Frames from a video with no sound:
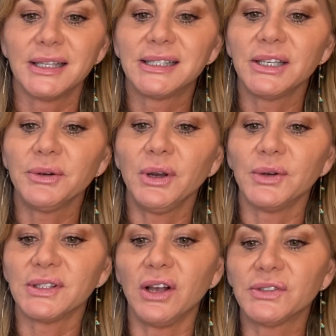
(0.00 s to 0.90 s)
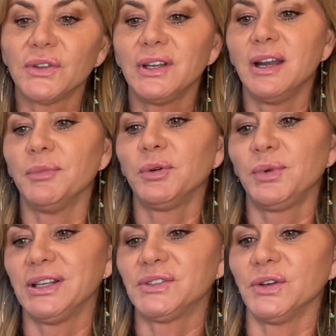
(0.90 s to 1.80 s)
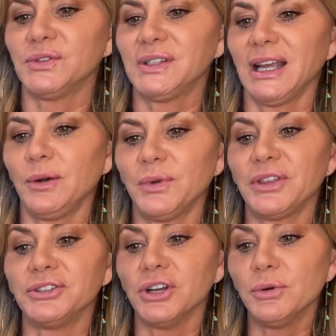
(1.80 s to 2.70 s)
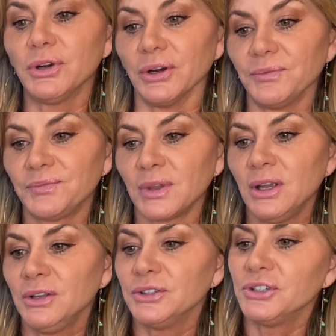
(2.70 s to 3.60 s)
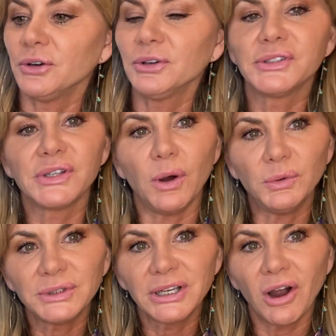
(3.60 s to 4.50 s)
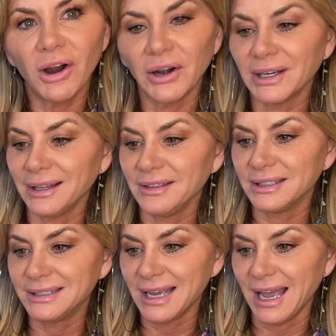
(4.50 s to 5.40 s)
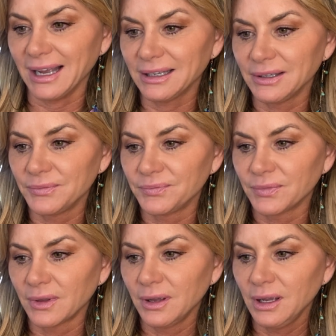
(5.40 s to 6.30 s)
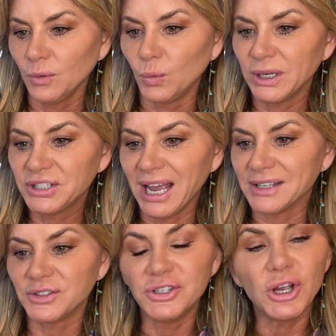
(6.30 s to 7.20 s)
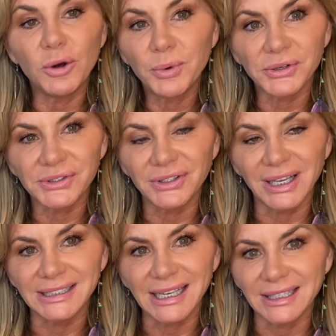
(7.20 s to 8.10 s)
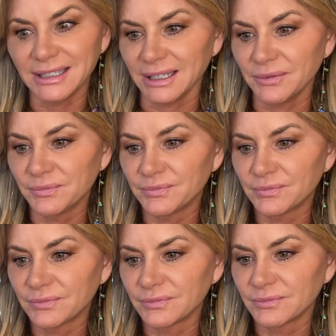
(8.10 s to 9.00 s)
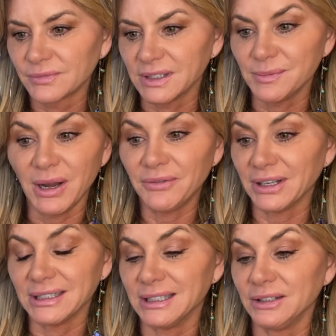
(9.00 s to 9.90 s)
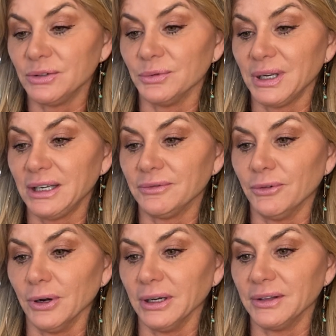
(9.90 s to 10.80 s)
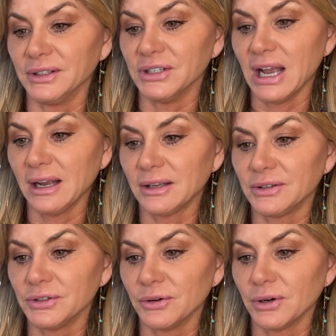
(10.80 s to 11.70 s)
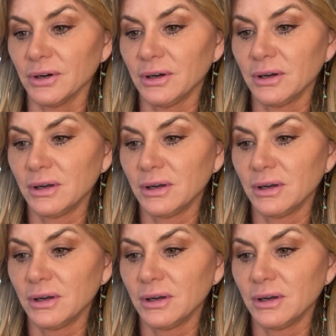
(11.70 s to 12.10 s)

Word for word: The zero is also the number we associate with the Joker. The Joker is the only card in the deck which has no personal identity. As a matter of fact, I didn't do a reading for it, the Jack or the Joker.